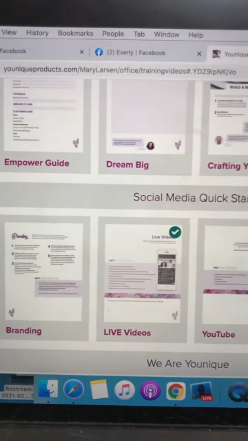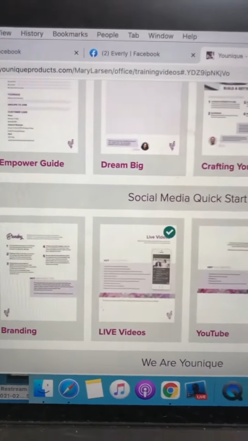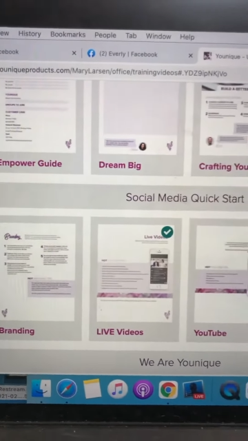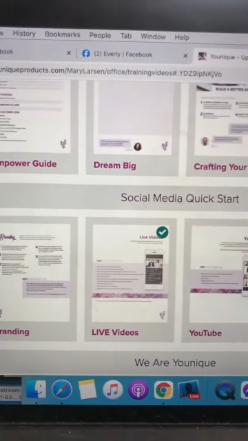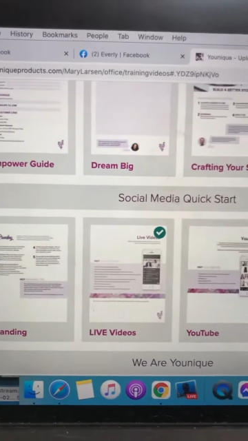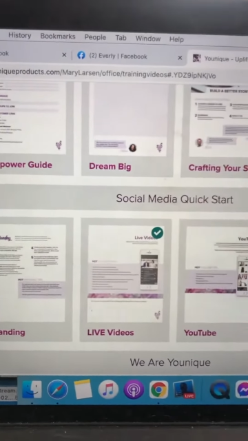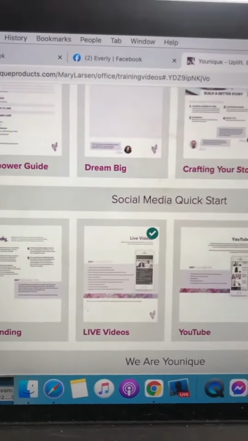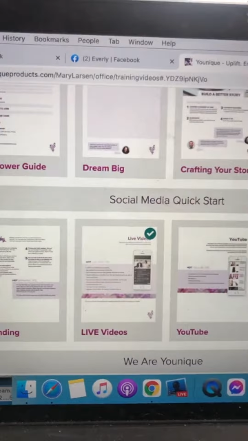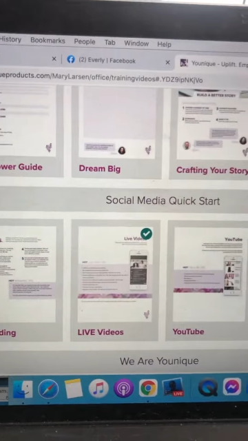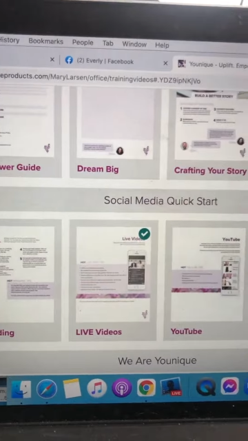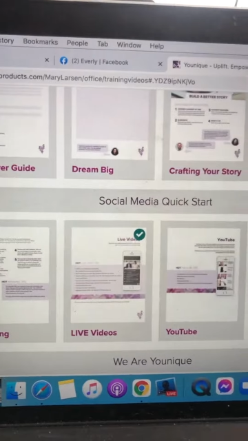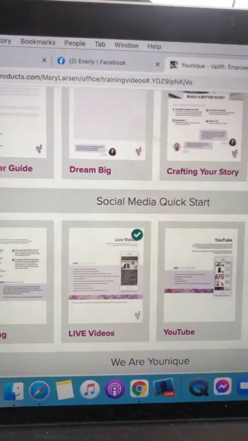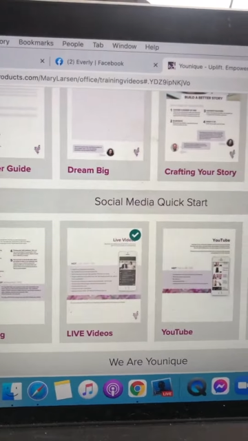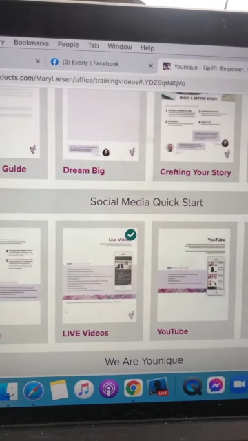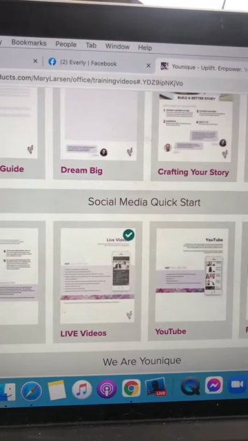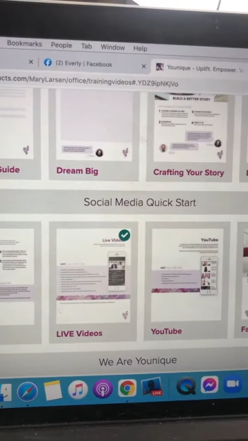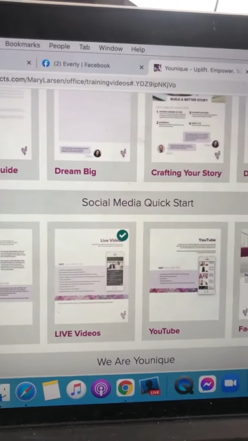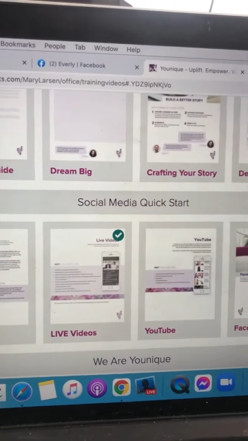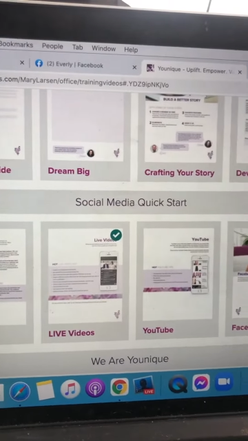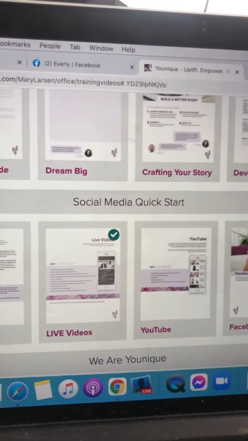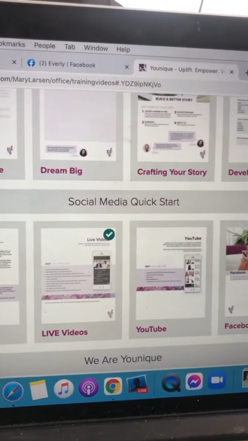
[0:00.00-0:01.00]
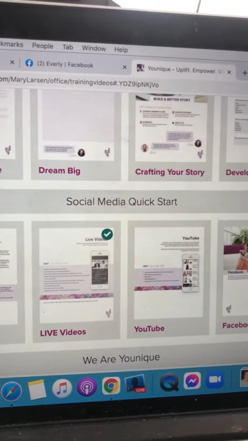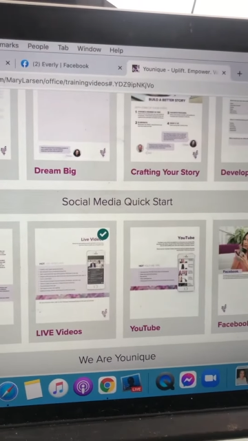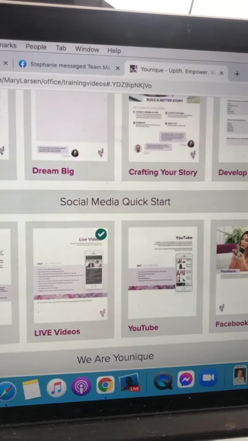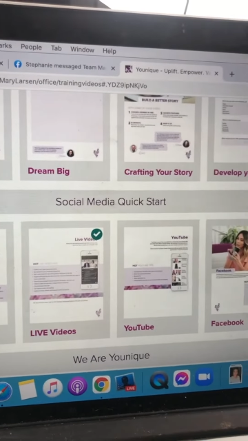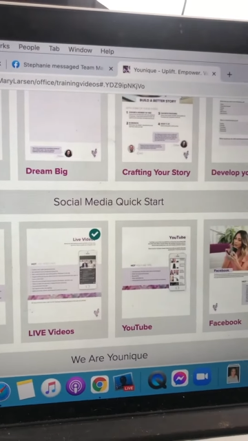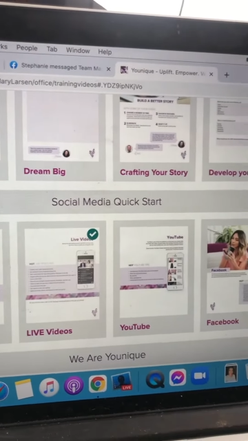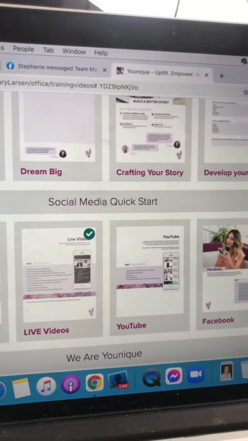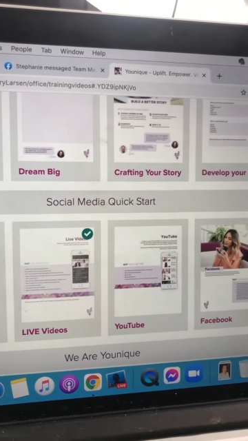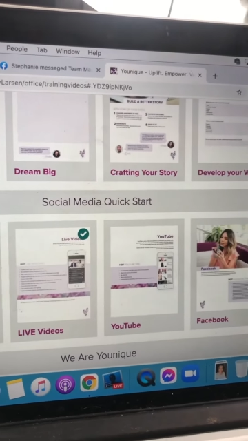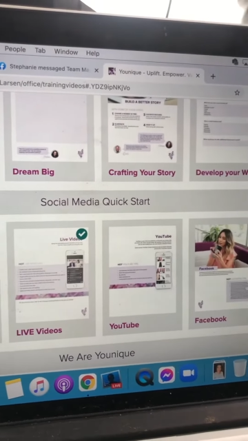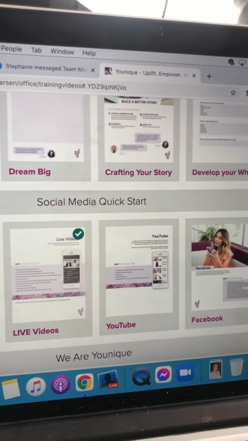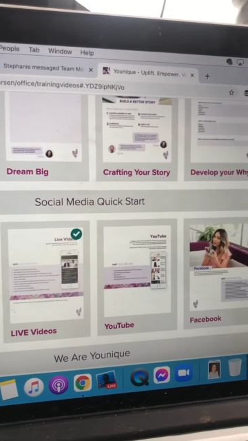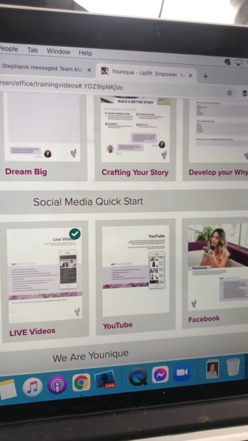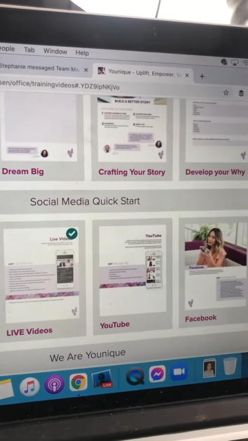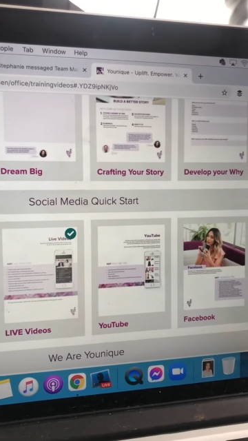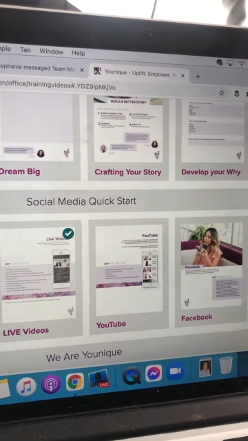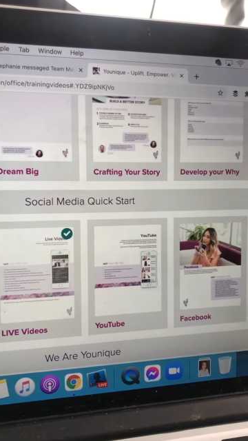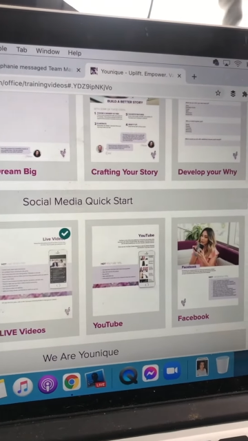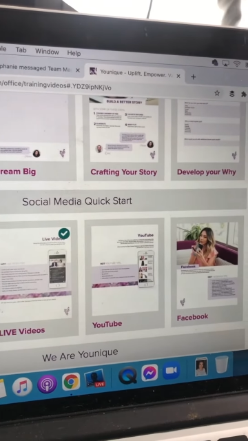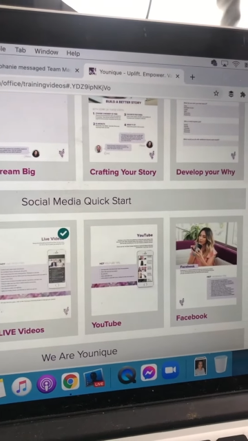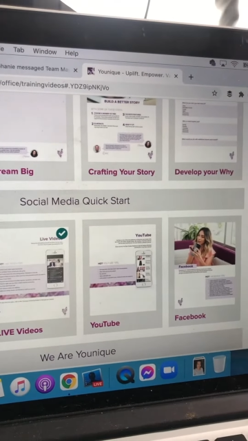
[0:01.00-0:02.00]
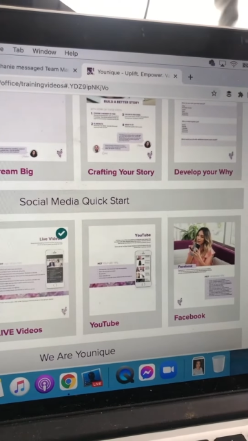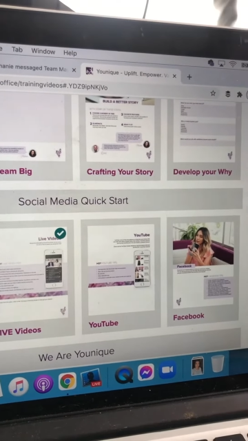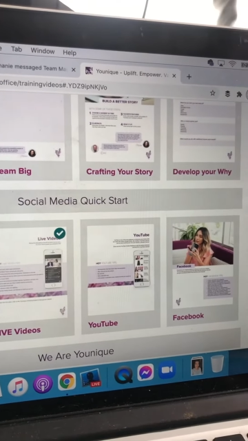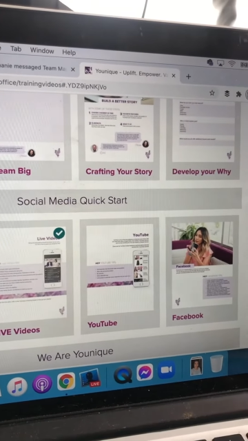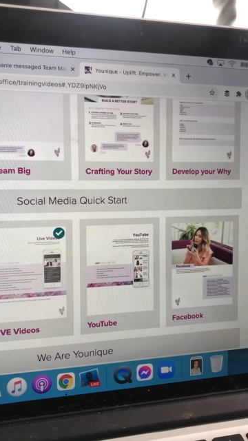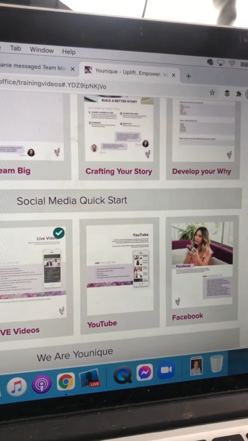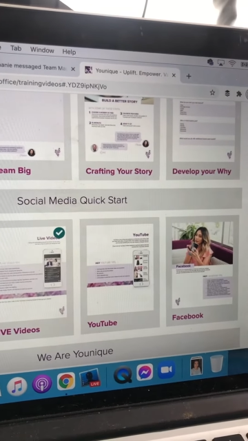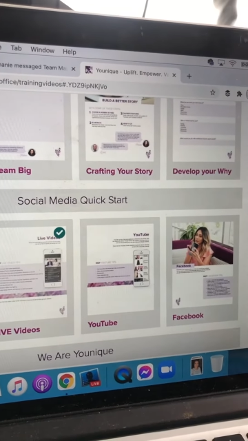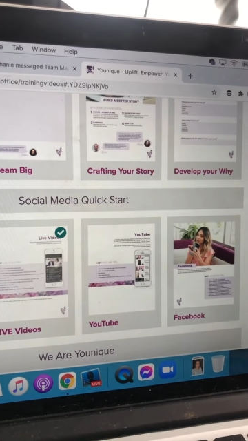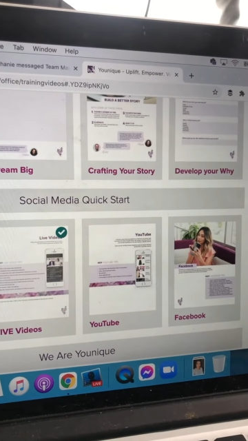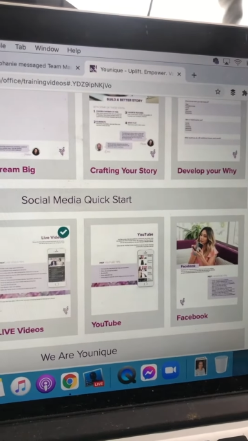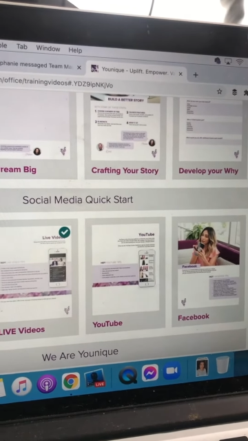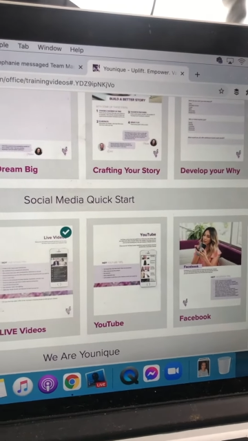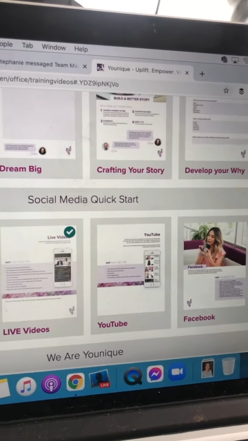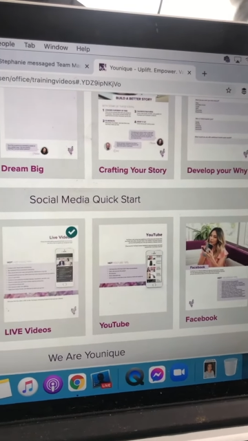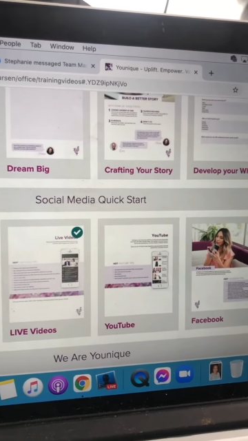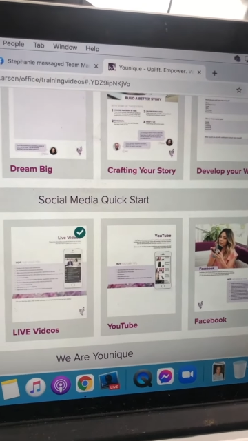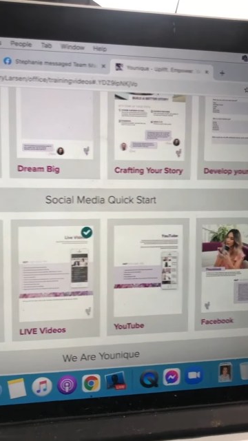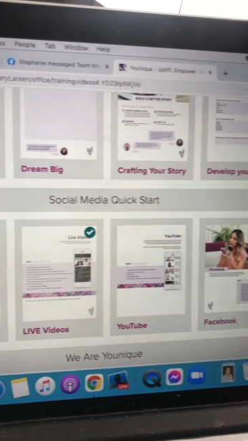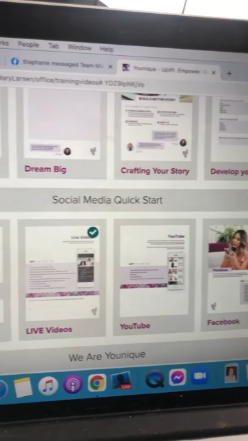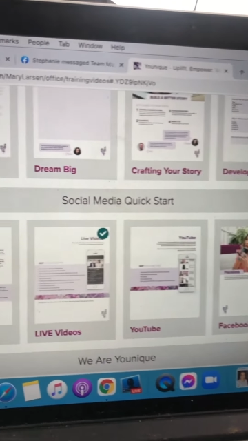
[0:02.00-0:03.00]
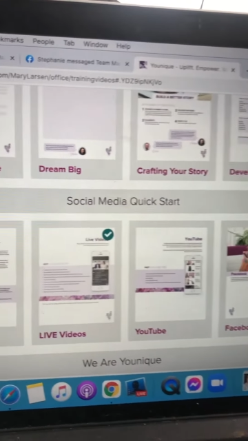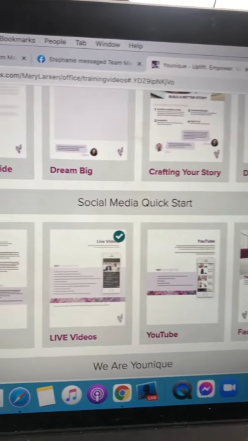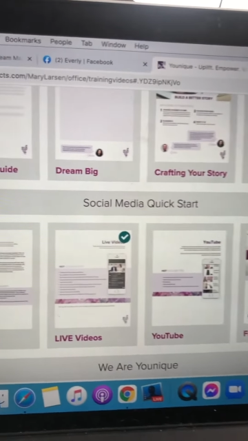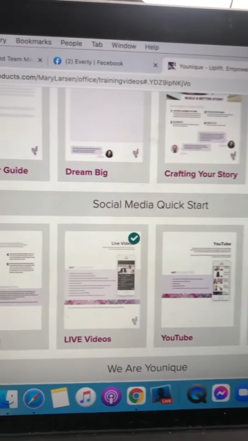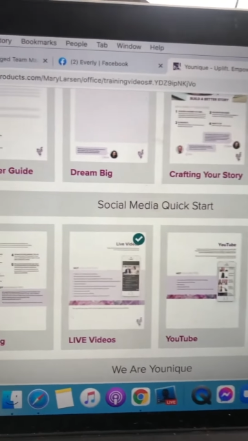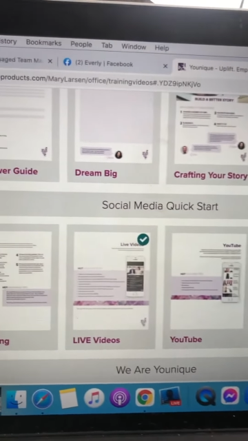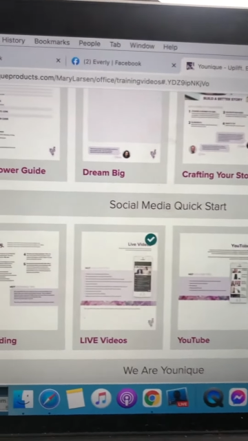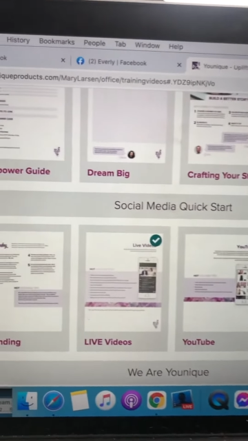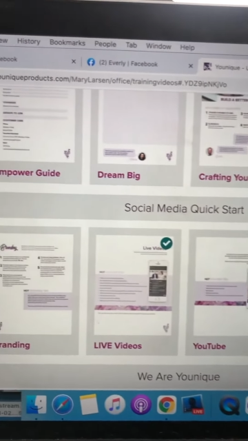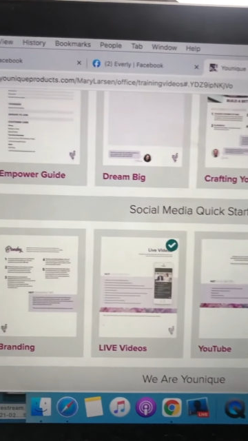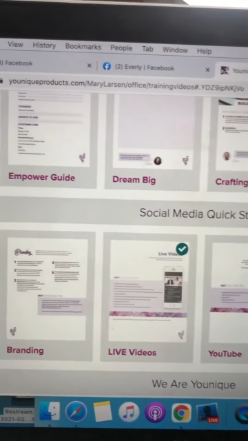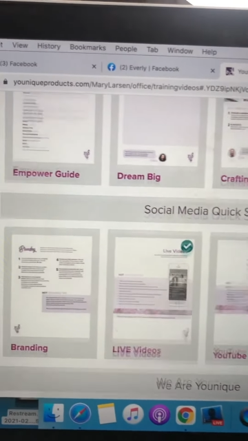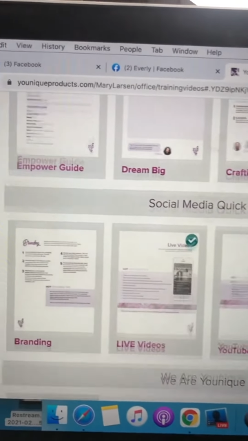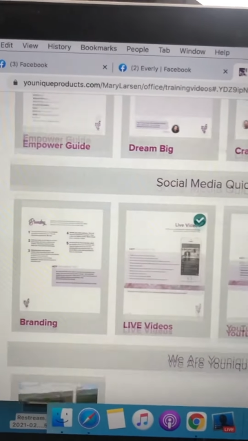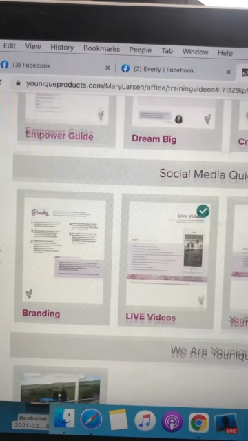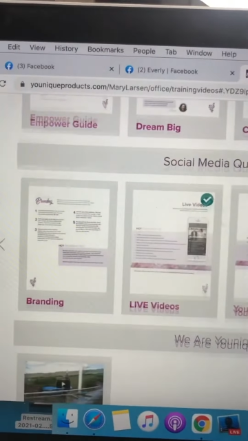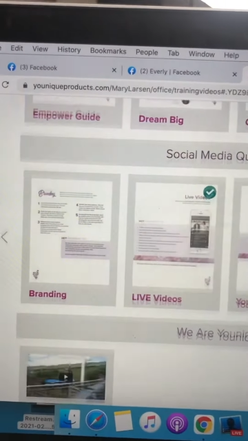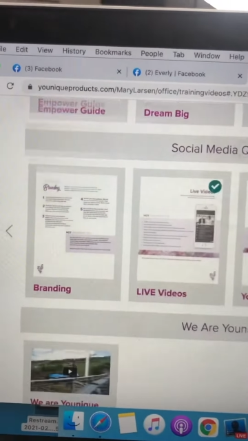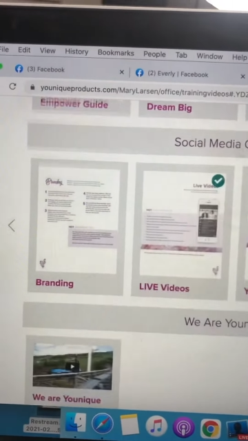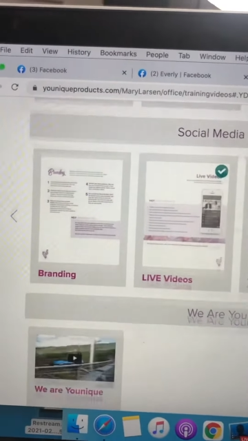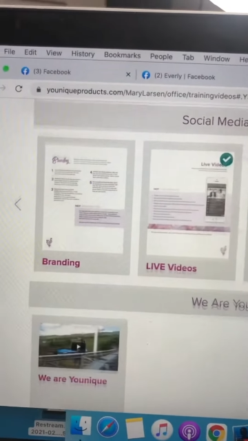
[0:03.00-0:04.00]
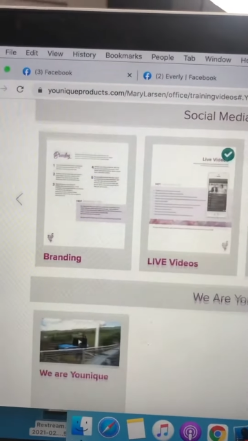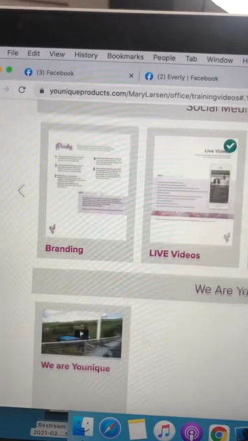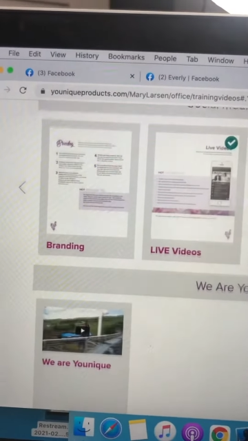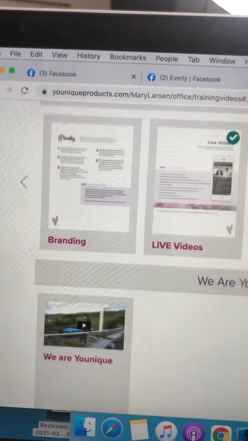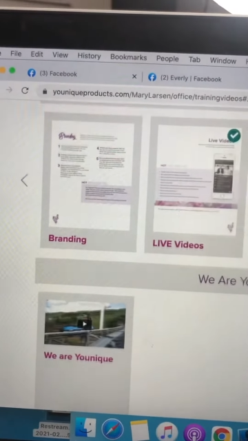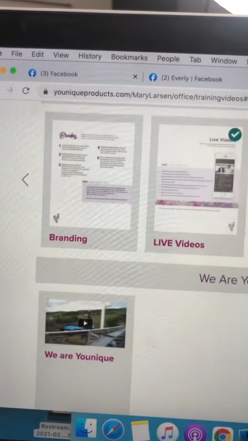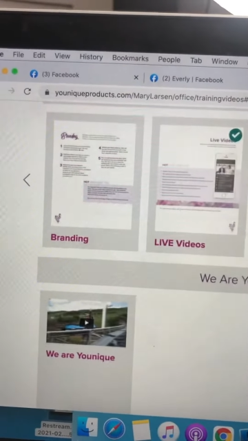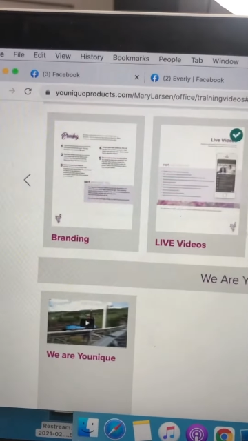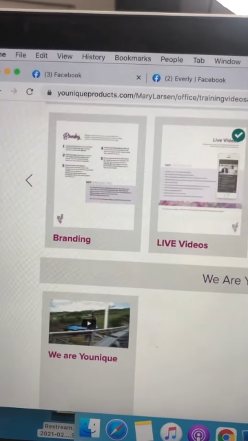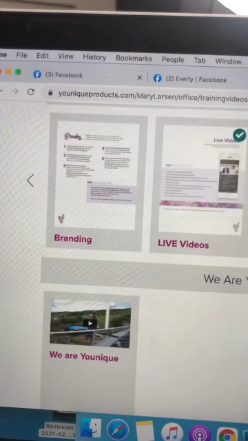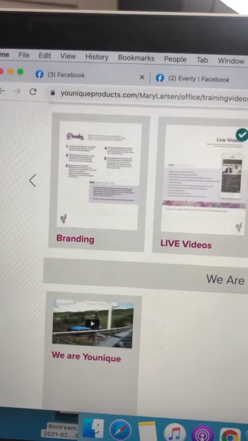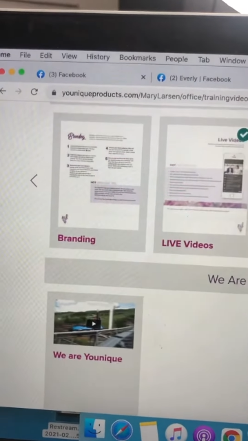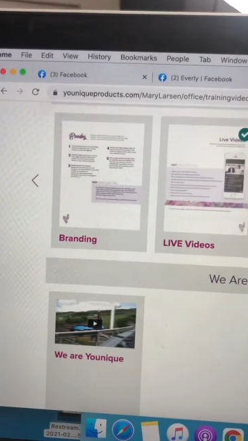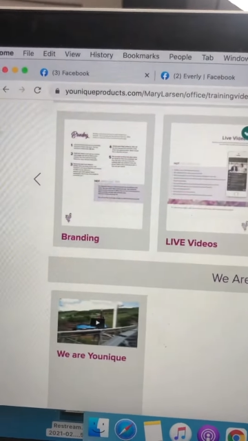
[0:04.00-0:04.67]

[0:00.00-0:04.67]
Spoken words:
Nobody's mouth can be seen.